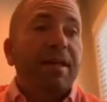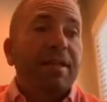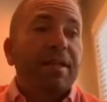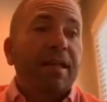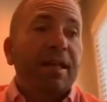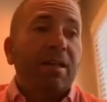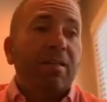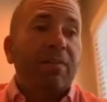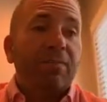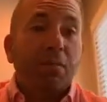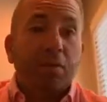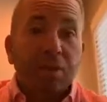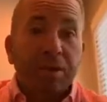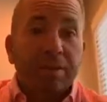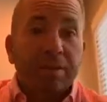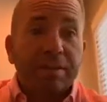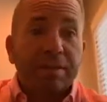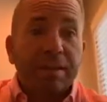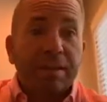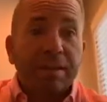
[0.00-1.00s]

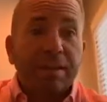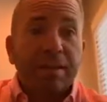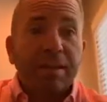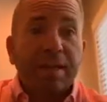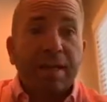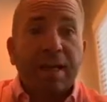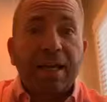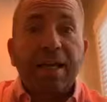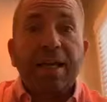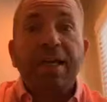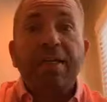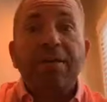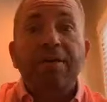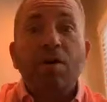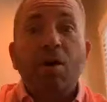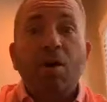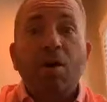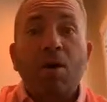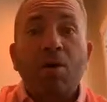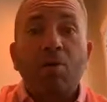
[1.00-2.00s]
California did,
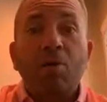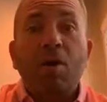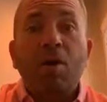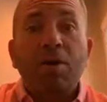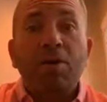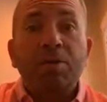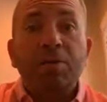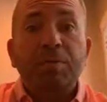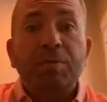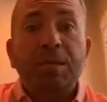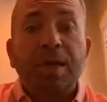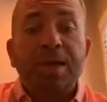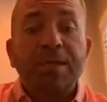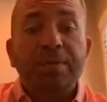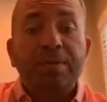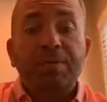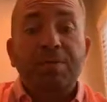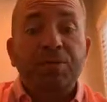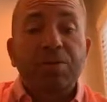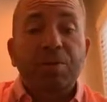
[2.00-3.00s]
and our water
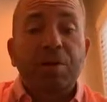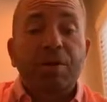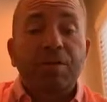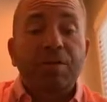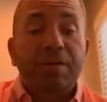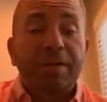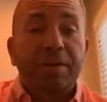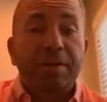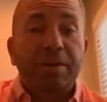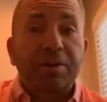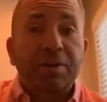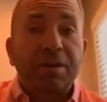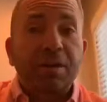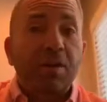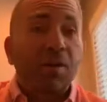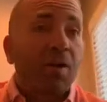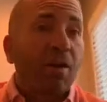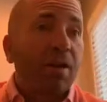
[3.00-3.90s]
supplies in the Chicagoland area,